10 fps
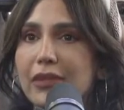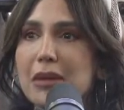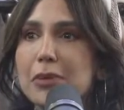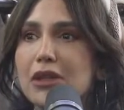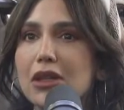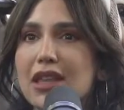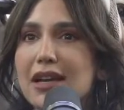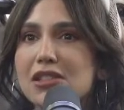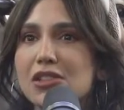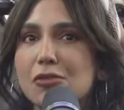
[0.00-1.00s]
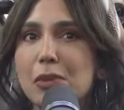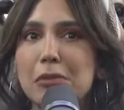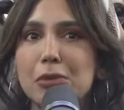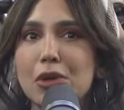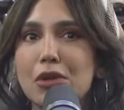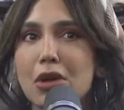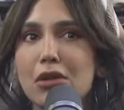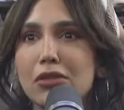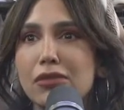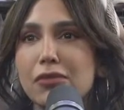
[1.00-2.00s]
of people know you. Yeah, but thousands of people know a
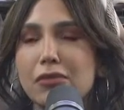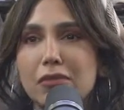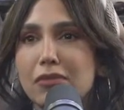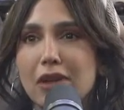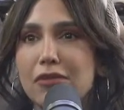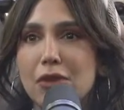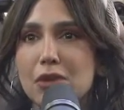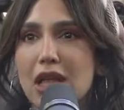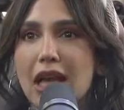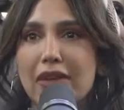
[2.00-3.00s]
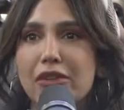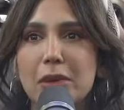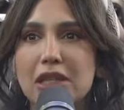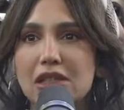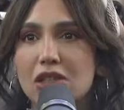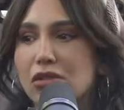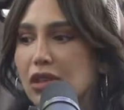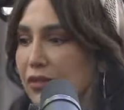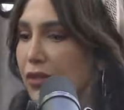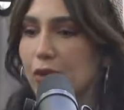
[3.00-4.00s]
lot of influence. Like, everybody's in... You're
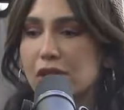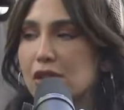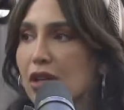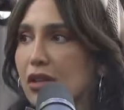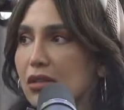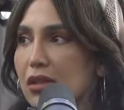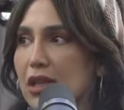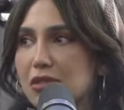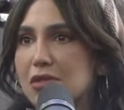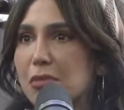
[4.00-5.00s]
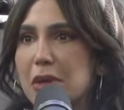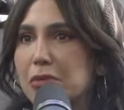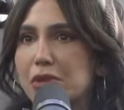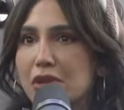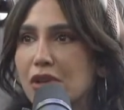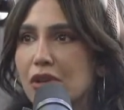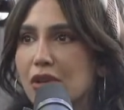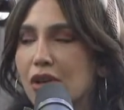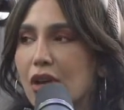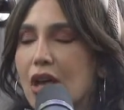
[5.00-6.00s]
an influencer. Thousands of people know you.
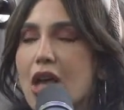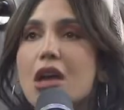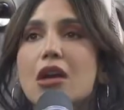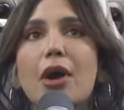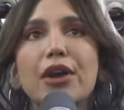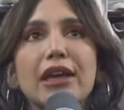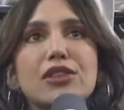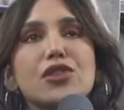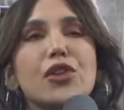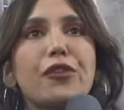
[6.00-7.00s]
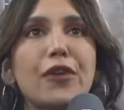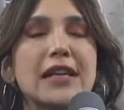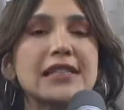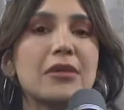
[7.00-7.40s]
Okay, so the first